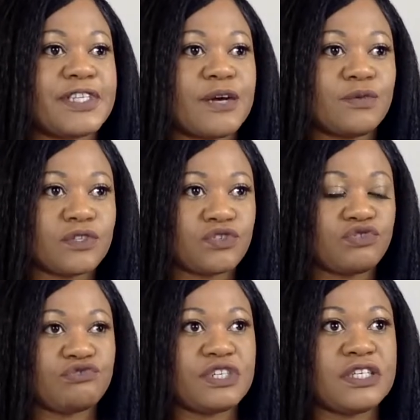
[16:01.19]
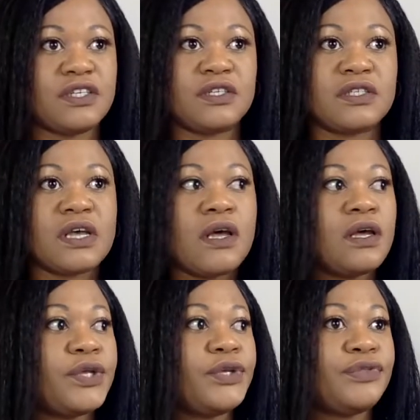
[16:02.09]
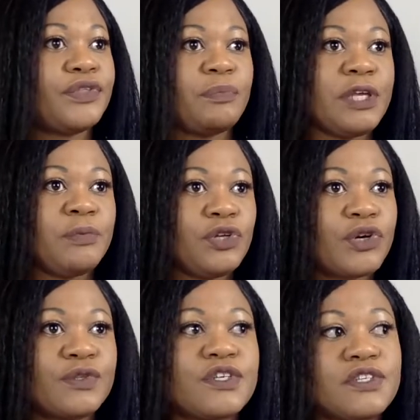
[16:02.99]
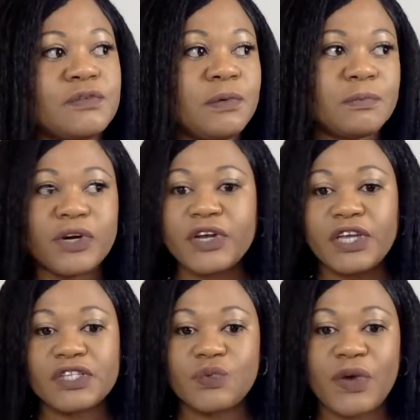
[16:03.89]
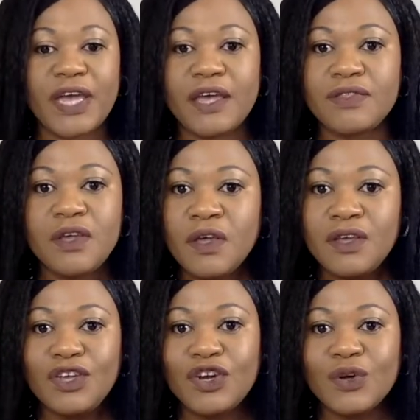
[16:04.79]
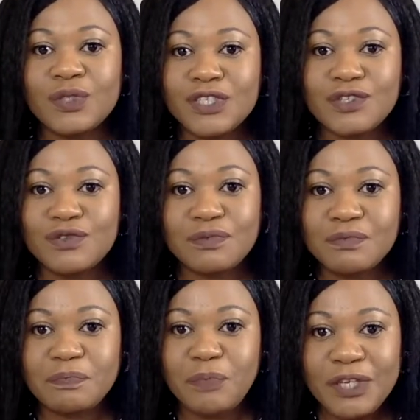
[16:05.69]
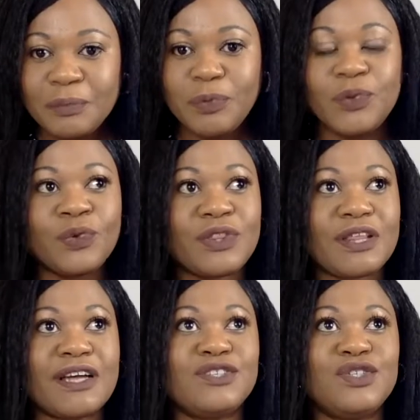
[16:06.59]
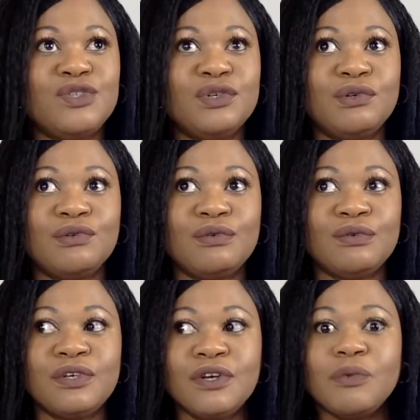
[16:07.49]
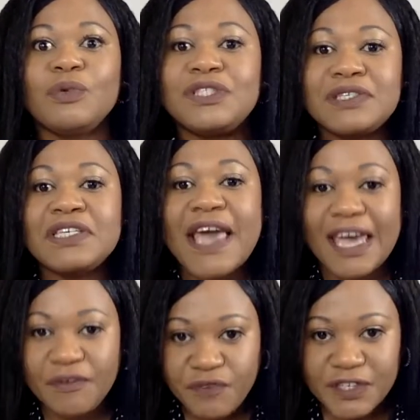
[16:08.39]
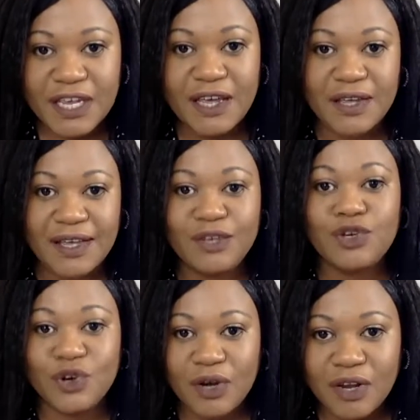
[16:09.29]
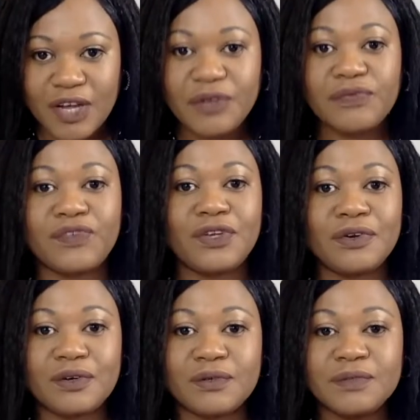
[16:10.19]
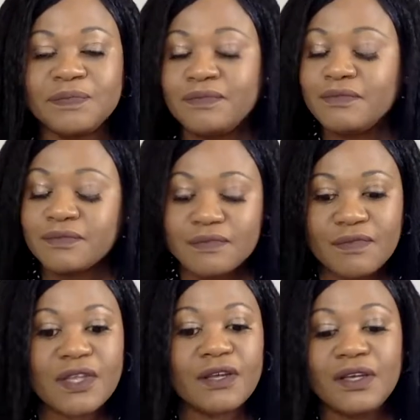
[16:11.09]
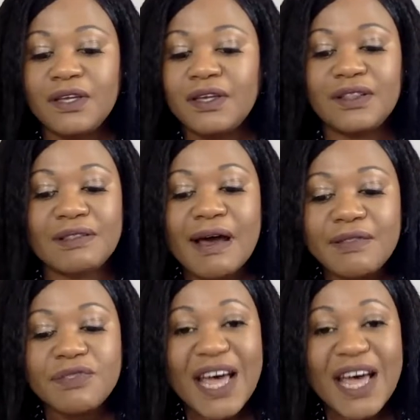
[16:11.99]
down the street, the people you go to the supermarket with, you know, just people that you would see every day in your life, you know. Now